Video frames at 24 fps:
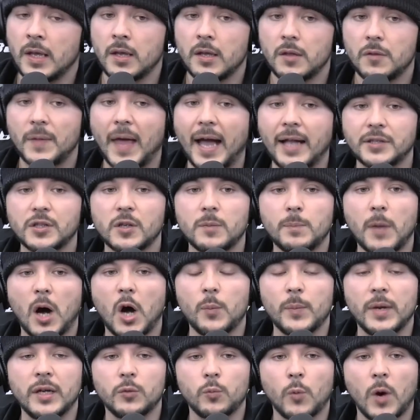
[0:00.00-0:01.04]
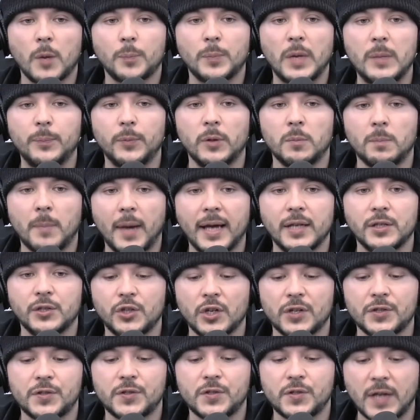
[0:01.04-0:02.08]
That's a moment where people might
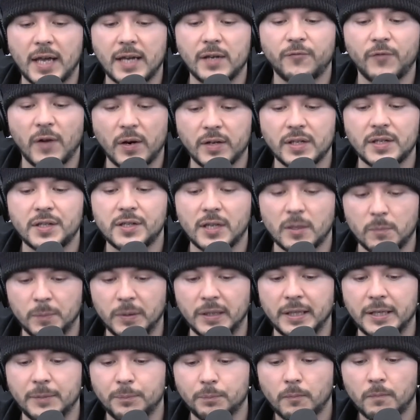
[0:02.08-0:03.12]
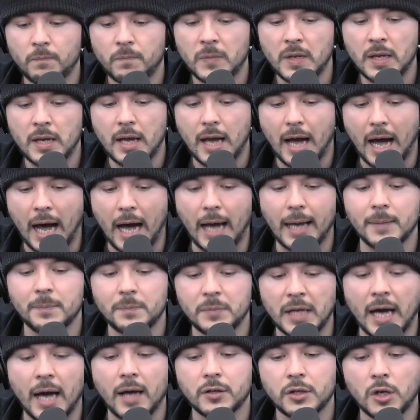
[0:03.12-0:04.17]
just say very simply, I'm
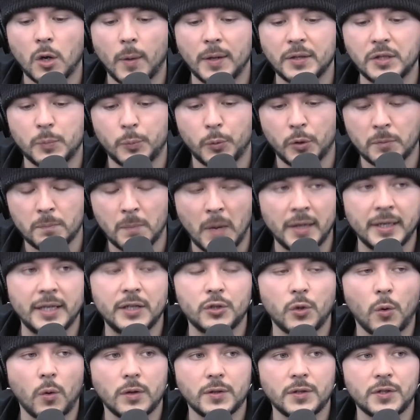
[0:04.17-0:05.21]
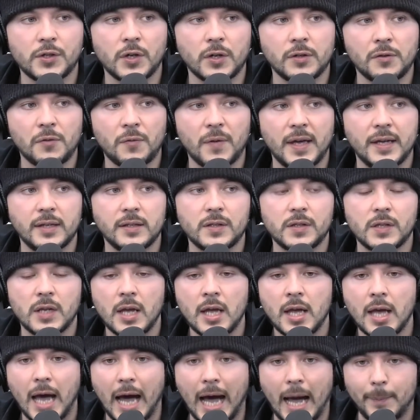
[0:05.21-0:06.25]
not going to put money towards certain things.
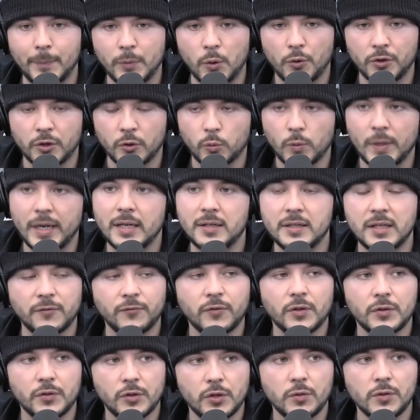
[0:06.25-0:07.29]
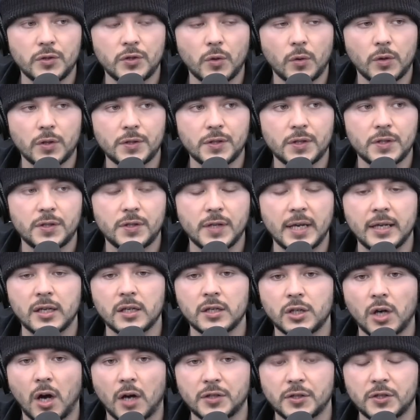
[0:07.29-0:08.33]
I'm going to read different news sources. It
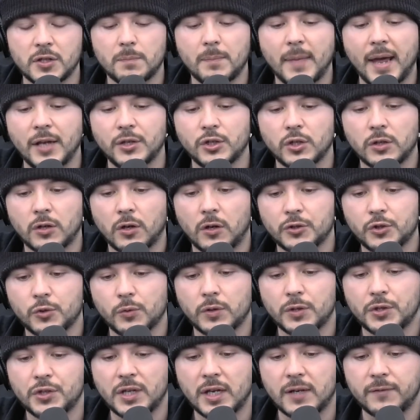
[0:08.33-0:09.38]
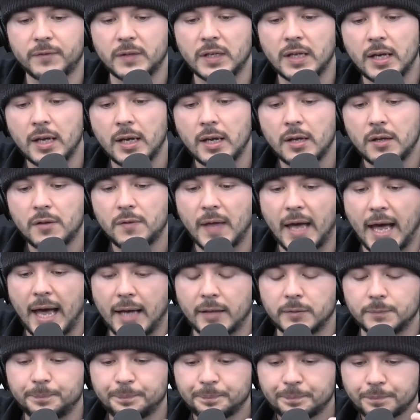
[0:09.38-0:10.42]
can cause such a major cultural shift
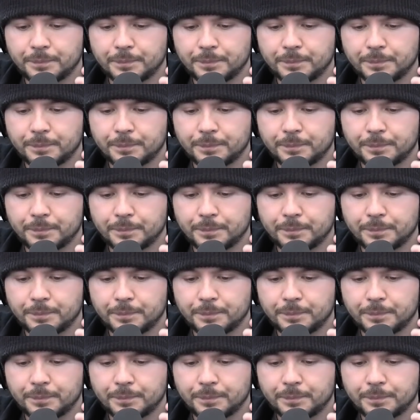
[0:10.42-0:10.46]
that